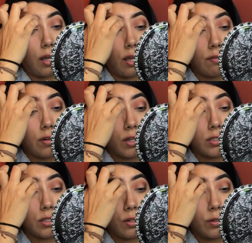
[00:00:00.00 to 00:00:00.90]
I've gone
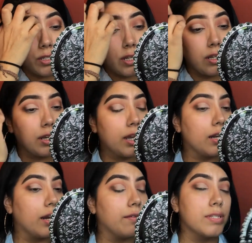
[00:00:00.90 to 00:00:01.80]
to Ulta
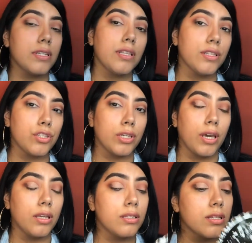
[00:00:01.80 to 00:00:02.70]
and I've seen the
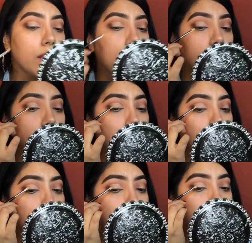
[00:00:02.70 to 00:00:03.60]
shades, and
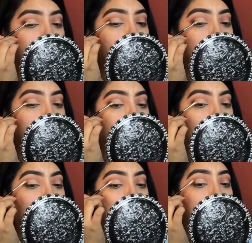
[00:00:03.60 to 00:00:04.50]

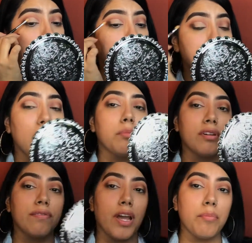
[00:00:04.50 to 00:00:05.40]
I might be able
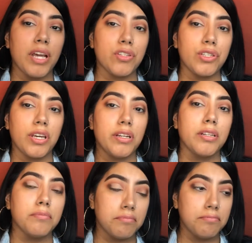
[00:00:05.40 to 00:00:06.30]
to find my shade
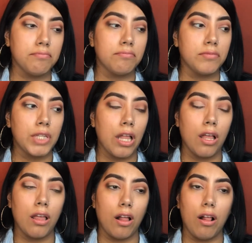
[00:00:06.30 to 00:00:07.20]
in
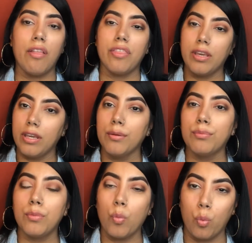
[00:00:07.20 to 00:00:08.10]
all the
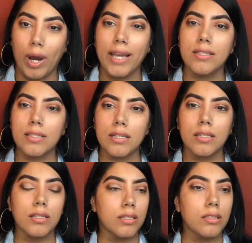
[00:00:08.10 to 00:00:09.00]
white,
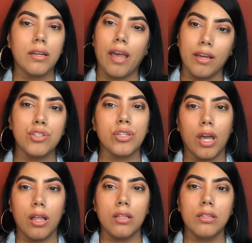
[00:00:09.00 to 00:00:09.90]

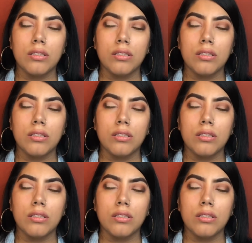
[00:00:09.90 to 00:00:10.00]
eggshell,